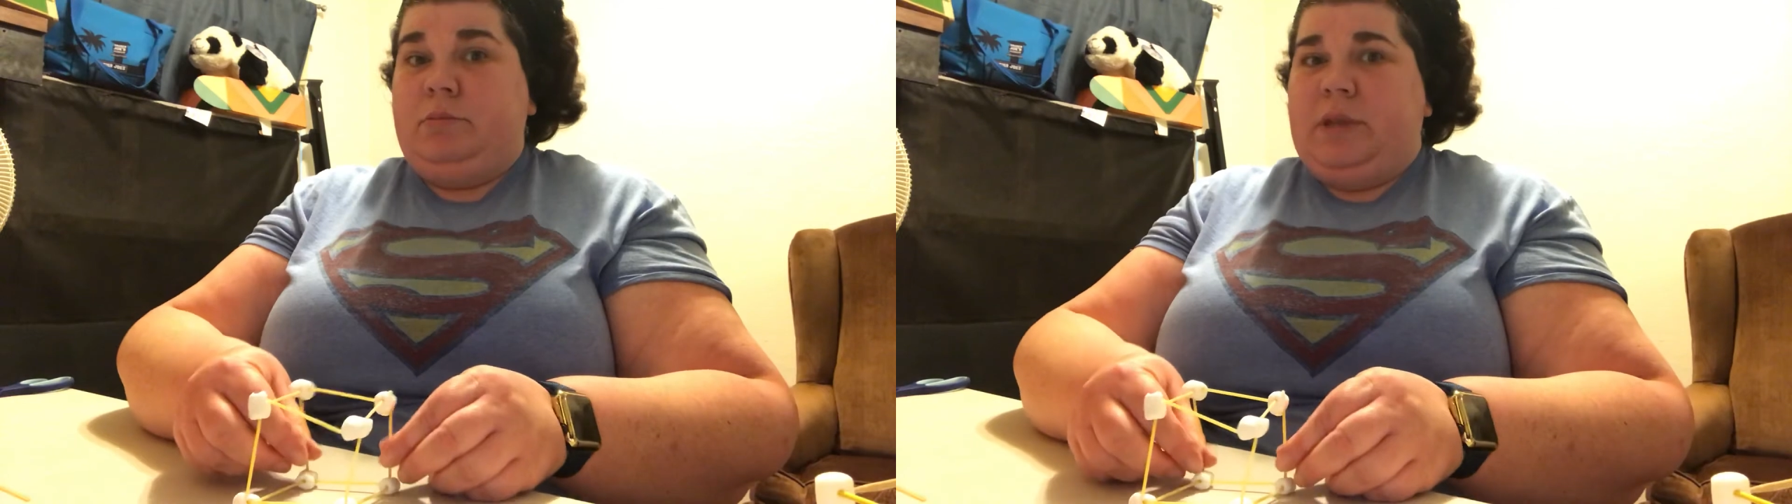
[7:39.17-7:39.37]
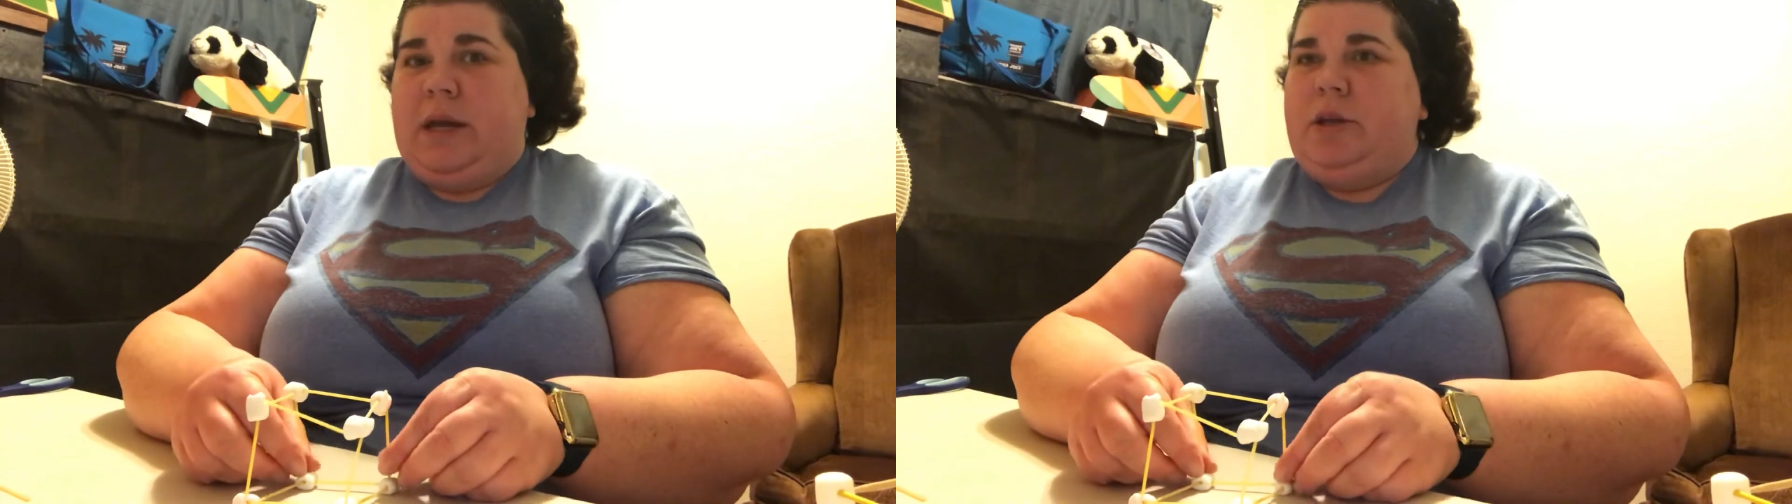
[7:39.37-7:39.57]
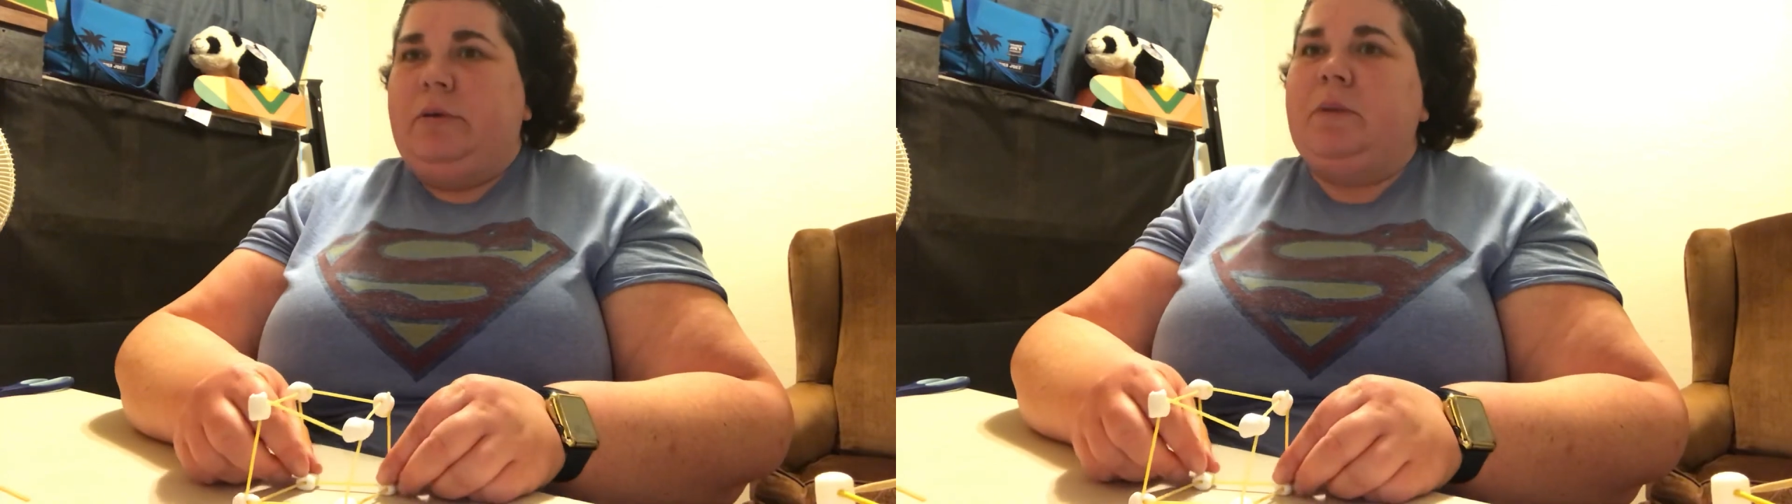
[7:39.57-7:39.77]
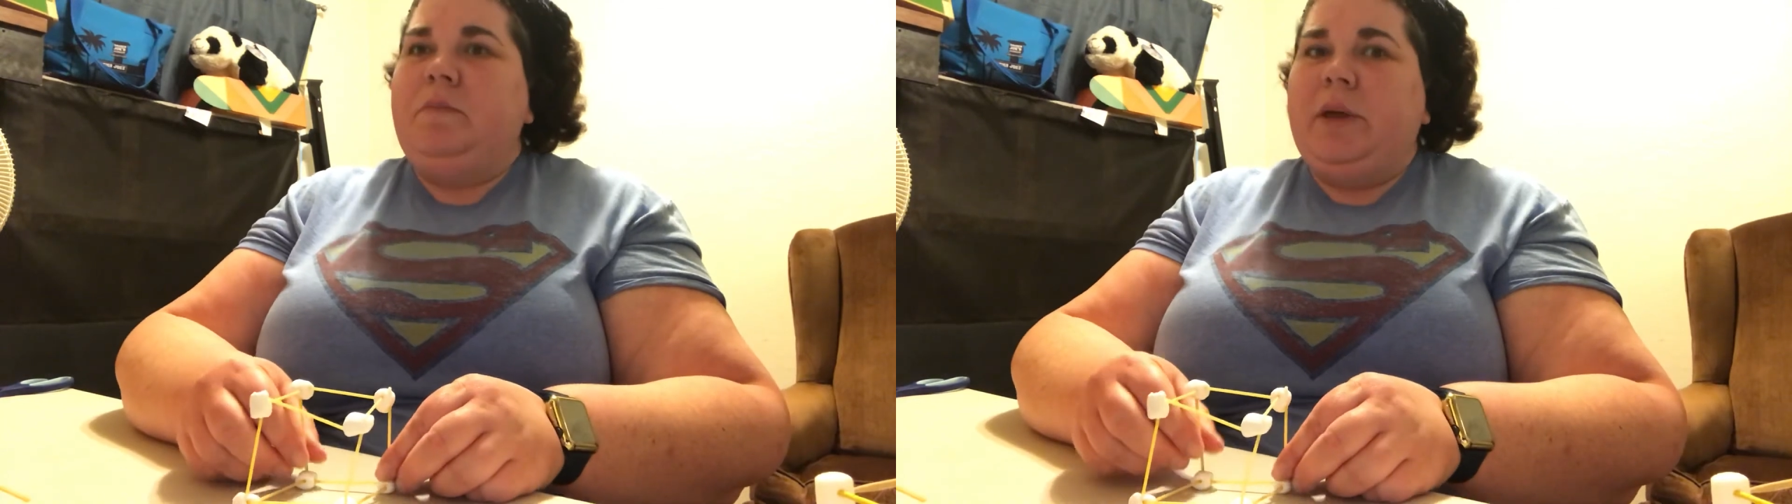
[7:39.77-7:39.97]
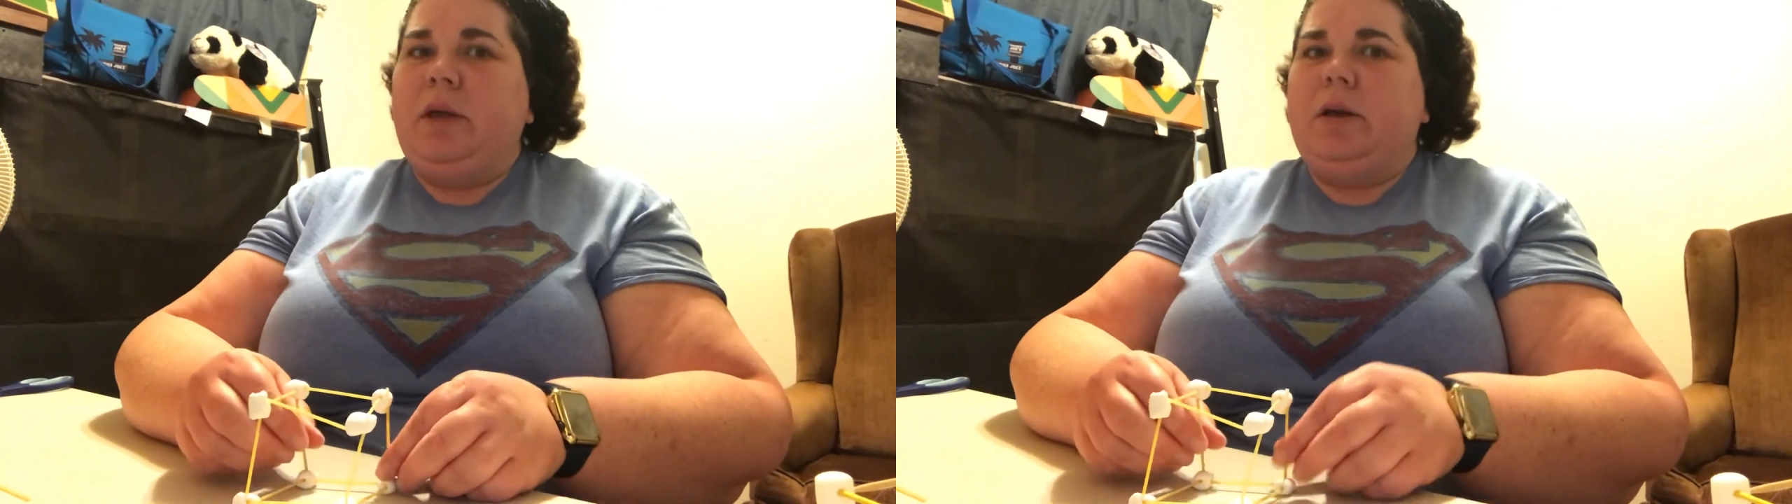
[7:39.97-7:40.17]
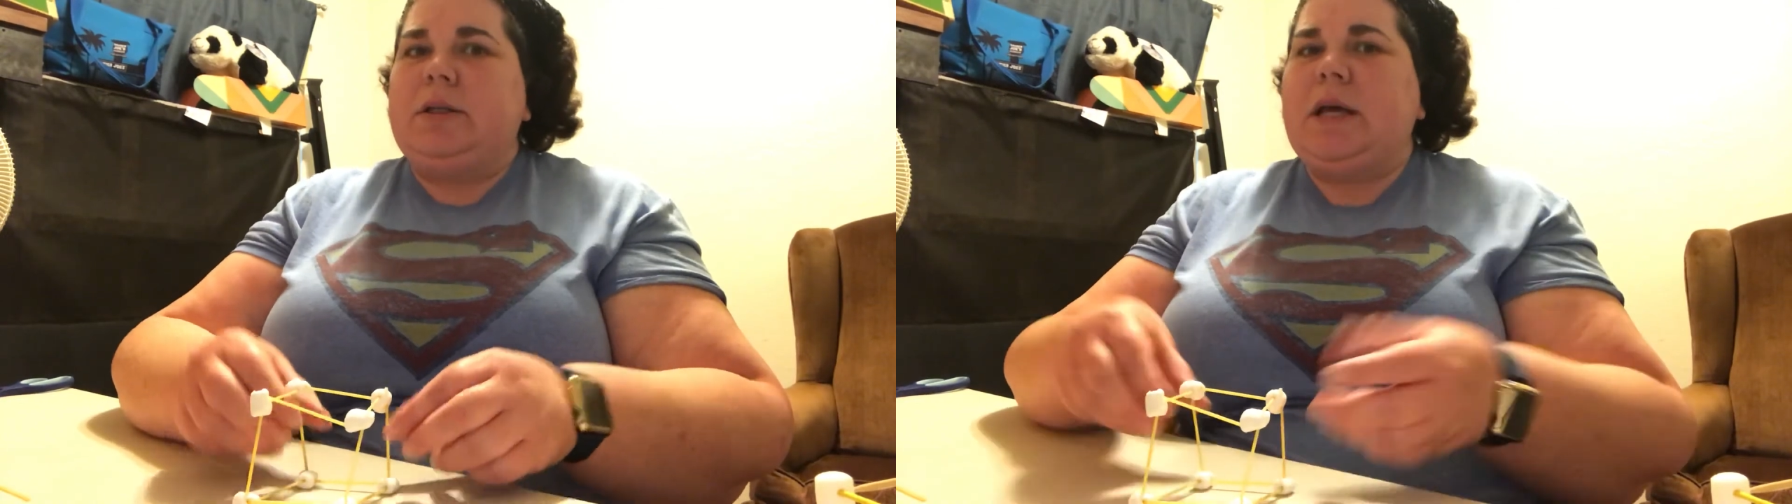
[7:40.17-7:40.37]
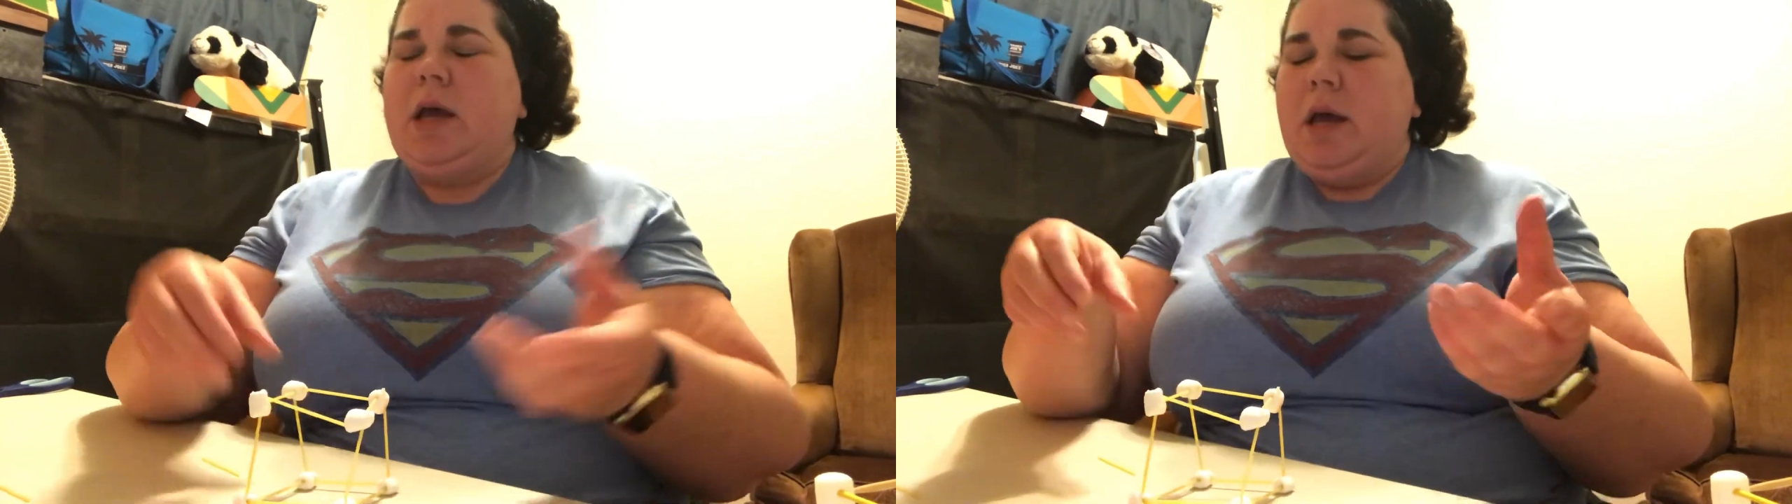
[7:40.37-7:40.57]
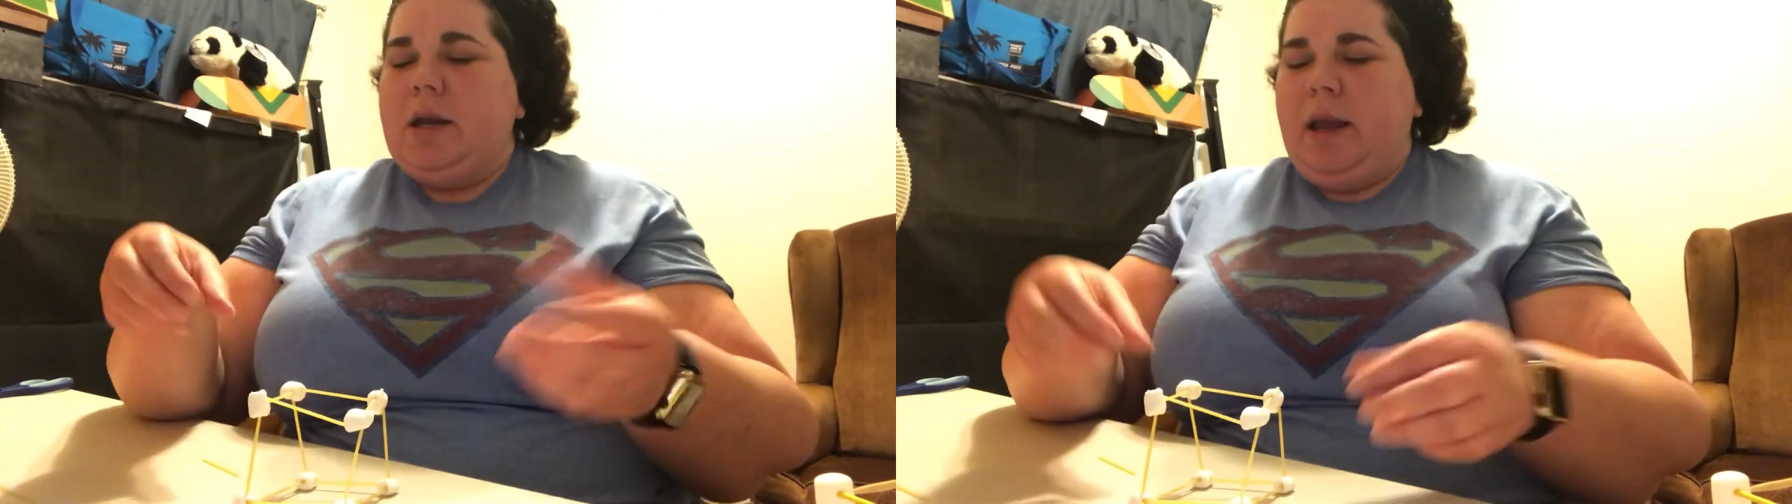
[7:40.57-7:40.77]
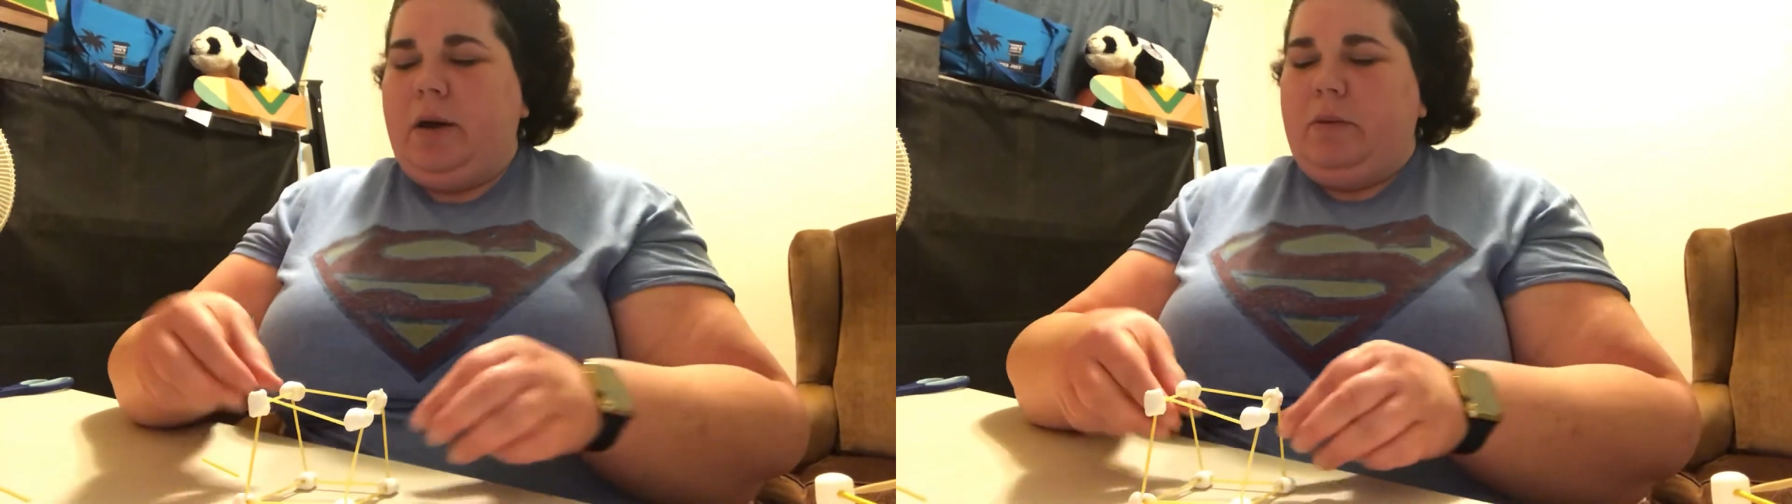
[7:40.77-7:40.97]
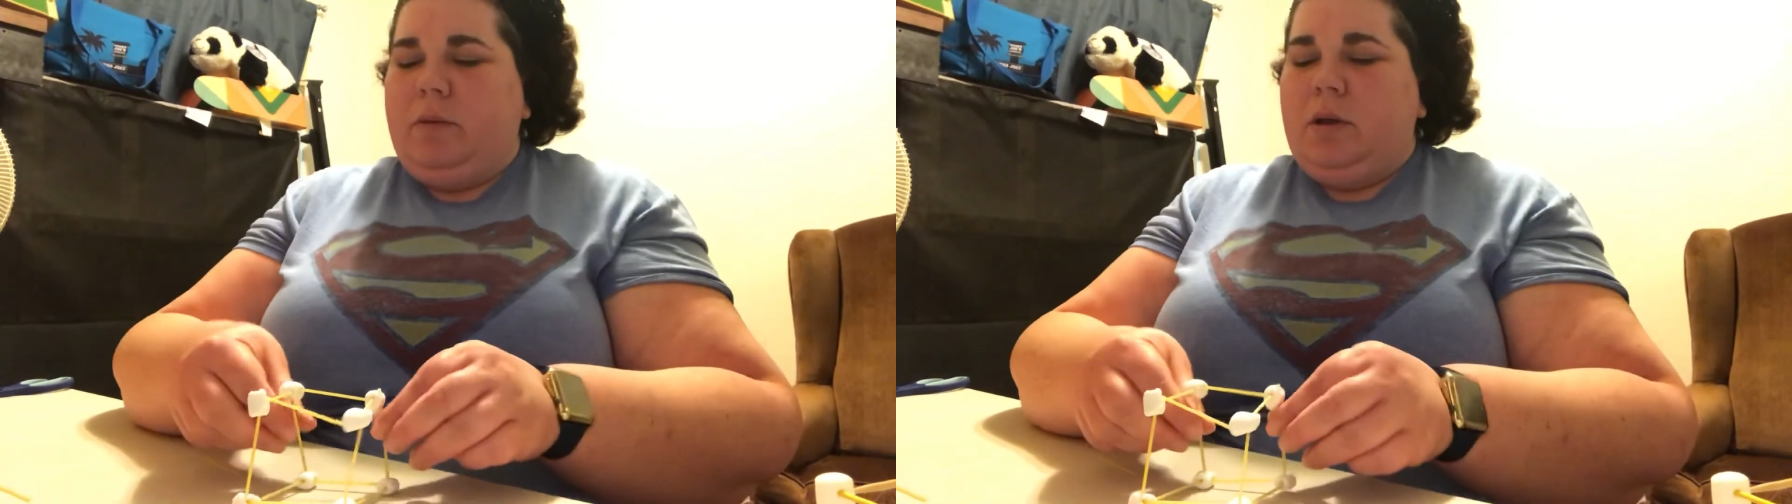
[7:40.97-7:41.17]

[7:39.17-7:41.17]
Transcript: that you can build. Now,